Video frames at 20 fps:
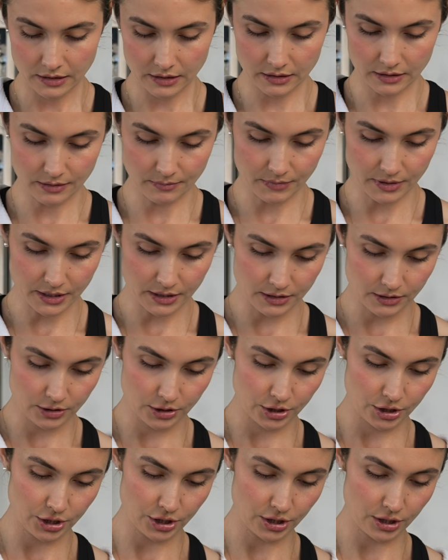because I'm not
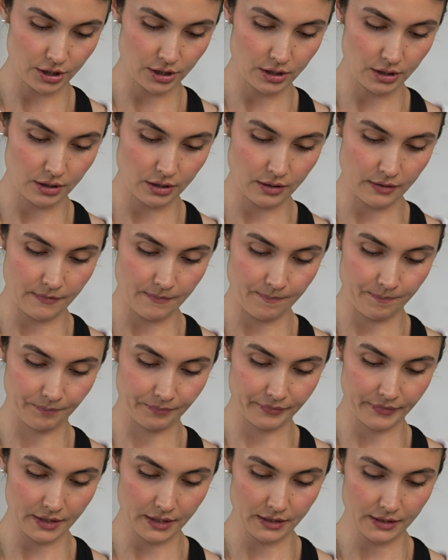sure
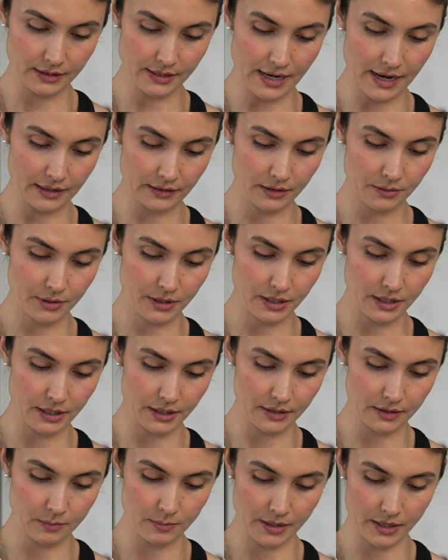exactly what it
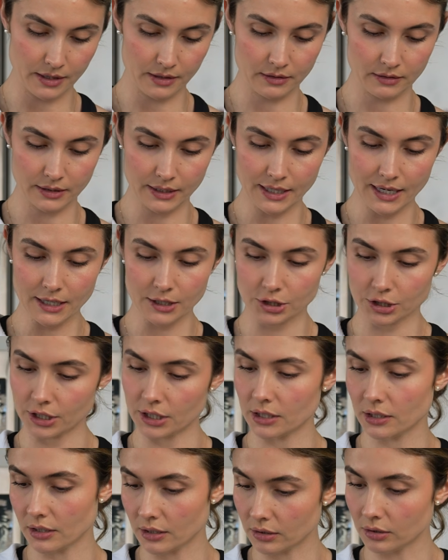is, but that
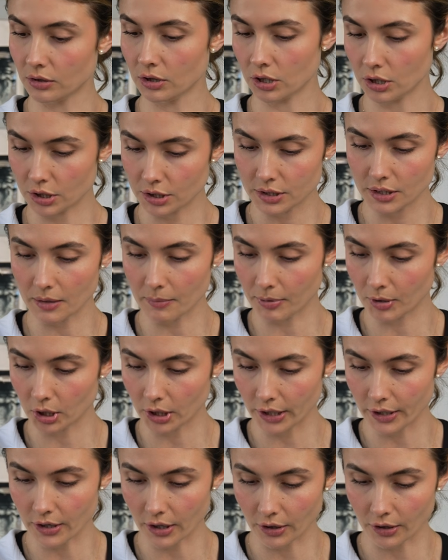actually looks
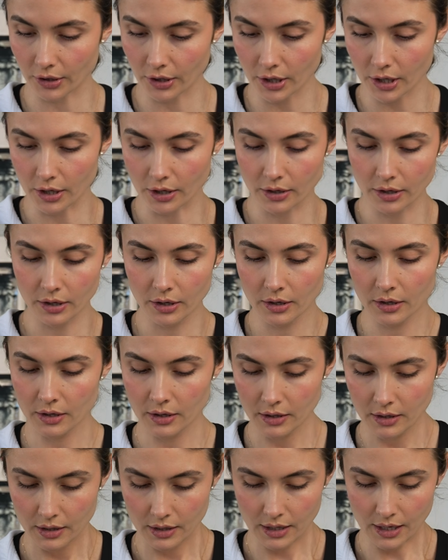pretty darn good.
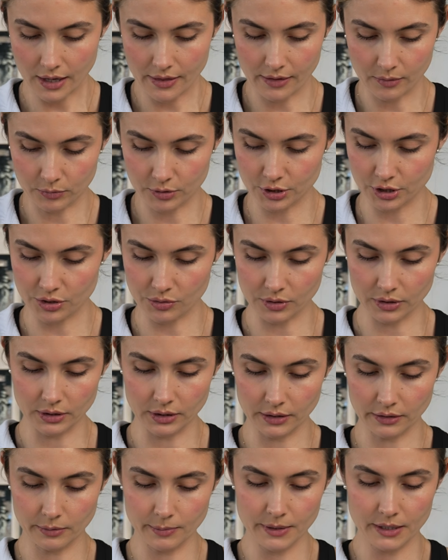And then we'll just do a
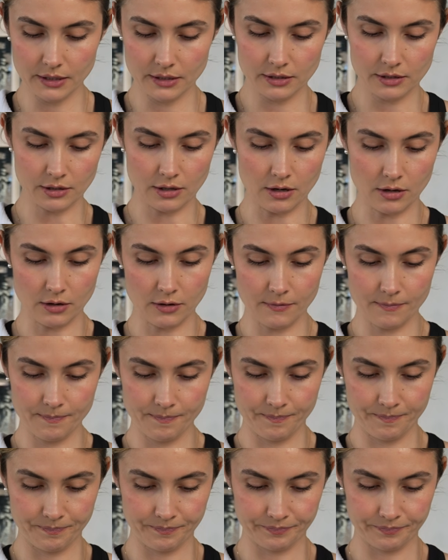little bit of salt.